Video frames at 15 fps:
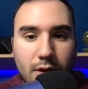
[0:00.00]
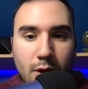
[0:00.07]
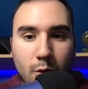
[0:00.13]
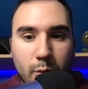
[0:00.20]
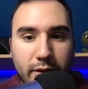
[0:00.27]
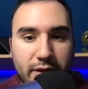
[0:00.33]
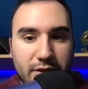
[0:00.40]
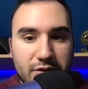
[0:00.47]

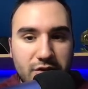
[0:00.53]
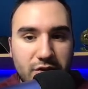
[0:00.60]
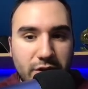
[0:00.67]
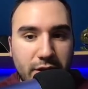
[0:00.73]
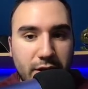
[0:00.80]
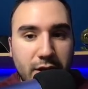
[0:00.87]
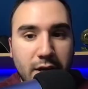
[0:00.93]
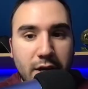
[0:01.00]
We can
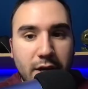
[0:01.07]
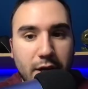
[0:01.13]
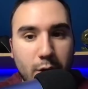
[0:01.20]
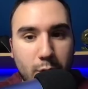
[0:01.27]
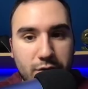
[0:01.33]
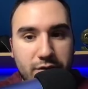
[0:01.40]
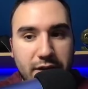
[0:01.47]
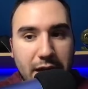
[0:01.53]
see it
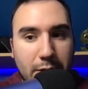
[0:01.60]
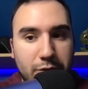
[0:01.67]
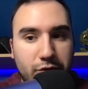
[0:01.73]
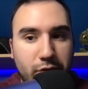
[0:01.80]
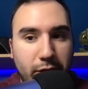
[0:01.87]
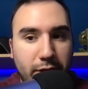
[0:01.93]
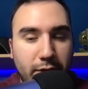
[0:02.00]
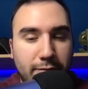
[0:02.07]
was
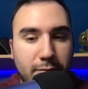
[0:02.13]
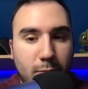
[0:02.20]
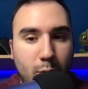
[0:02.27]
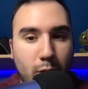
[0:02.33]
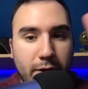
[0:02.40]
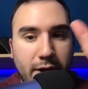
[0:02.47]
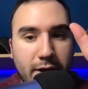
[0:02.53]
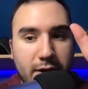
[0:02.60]
downtrending from
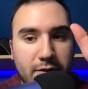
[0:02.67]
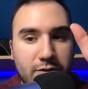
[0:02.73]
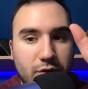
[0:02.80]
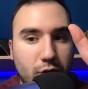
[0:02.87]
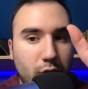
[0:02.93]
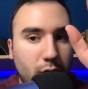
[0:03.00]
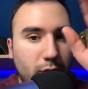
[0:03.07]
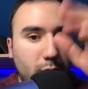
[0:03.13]

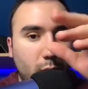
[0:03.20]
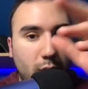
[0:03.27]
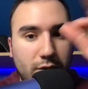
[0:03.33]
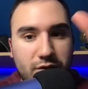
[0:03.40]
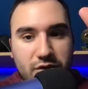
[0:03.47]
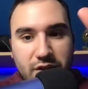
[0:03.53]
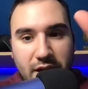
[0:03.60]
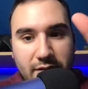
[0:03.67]
182 to
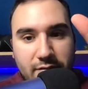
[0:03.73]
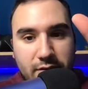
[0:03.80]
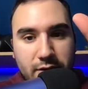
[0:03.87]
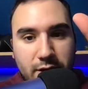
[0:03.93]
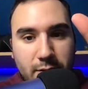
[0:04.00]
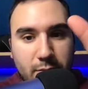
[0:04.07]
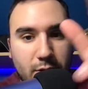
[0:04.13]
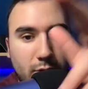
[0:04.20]

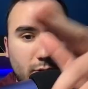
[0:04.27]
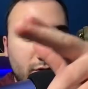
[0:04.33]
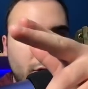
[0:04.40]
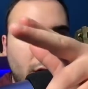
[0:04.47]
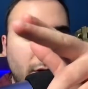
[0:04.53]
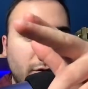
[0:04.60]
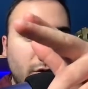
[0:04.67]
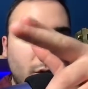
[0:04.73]
170, but it was
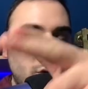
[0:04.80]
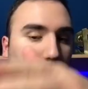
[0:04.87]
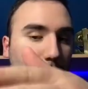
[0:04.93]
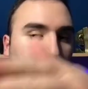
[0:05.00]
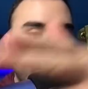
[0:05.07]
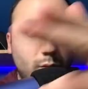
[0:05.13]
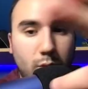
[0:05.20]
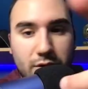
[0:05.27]
also
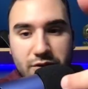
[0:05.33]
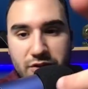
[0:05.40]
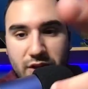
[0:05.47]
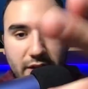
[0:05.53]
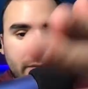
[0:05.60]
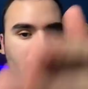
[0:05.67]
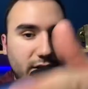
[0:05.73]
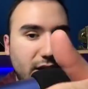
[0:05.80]
holding
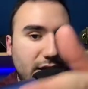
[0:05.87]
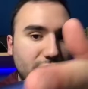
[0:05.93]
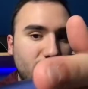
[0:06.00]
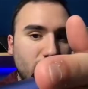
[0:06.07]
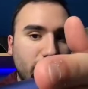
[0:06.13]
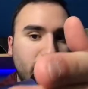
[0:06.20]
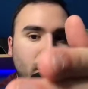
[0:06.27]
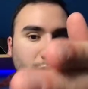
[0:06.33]
170 as
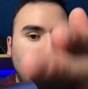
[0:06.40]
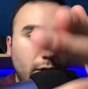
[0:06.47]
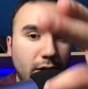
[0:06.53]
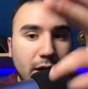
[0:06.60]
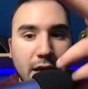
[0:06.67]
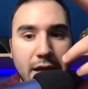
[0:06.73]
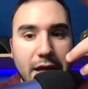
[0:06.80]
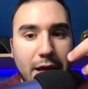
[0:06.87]
support.
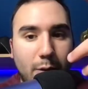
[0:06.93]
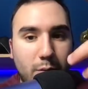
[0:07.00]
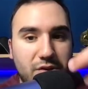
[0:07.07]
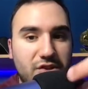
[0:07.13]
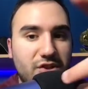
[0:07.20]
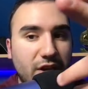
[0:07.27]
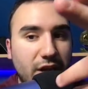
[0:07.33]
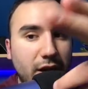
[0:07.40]
And we
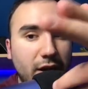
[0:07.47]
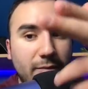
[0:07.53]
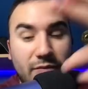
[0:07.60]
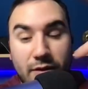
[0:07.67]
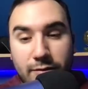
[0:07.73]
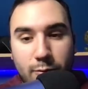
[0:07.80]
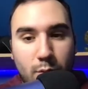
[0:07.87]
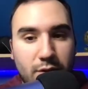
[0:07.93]
said
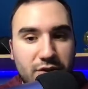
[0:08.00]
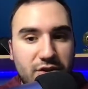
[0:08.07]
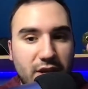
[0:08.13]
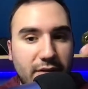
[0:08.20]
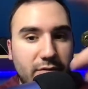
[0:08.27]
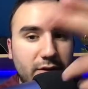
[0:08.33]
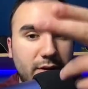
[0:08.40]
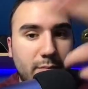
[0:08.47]
if
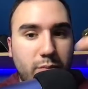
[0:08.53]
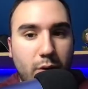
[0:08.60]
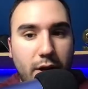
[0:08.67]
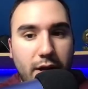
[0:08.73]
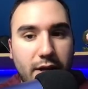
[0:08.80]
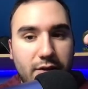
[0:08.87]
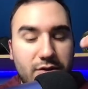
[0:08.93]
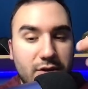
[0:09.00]
170
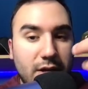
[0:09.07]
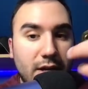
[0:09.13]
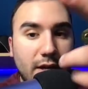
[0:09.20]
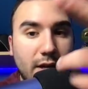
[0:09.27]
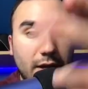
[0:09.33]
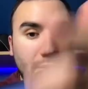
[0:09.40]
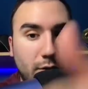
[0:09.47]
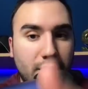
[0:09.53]
breaks,
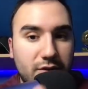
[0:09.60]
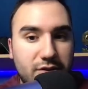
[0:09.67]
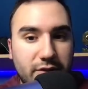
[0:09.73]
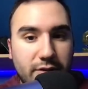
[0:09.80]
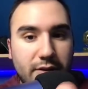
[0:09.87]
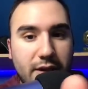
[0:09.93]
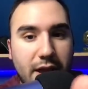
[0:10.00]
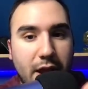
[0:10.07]
and you can
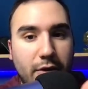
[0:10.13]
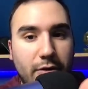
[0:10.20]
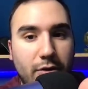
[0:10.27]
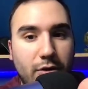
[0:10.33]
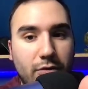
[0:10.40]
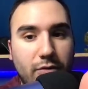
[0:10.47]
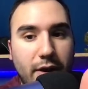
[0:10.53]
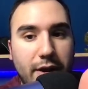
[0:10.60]
see the
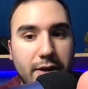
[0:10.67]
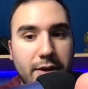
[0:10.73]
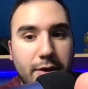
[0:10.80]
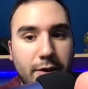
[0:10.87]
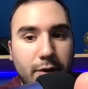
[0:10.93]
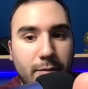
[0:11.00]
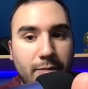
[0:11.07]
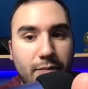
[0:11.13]
arrow right
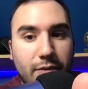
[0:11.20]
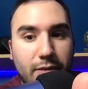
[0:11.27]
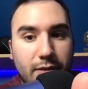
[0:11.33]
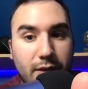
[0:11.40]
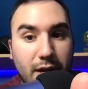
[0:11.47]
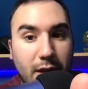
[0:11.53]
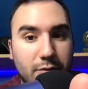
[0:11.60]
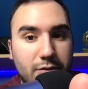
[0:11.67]
here
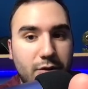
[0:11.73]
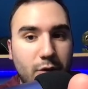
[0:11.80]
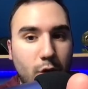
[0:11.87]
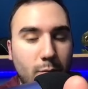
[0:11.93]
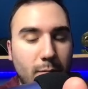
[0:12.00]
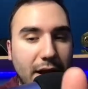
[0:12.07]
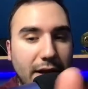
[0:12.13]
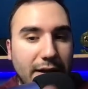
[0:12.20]
that I was
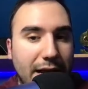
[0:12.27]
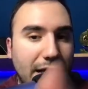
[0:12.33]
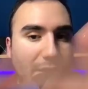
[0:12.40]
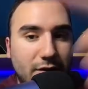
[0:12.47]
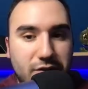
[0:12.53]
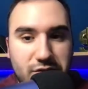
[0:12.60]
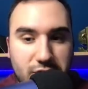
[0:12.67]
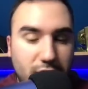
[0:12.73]
doing my
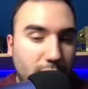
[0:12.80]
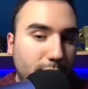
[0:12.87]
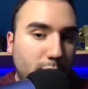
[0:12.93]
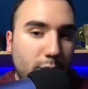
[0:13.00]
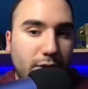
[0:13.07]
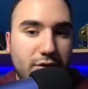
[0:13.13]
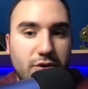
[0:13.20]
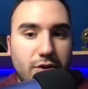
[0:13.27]
analysis a couple
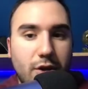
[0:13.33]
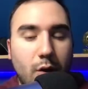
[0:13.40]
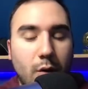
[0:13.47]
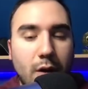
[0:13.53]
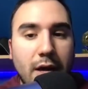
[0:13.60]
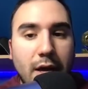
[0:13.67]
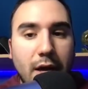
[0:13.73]
weeks ago.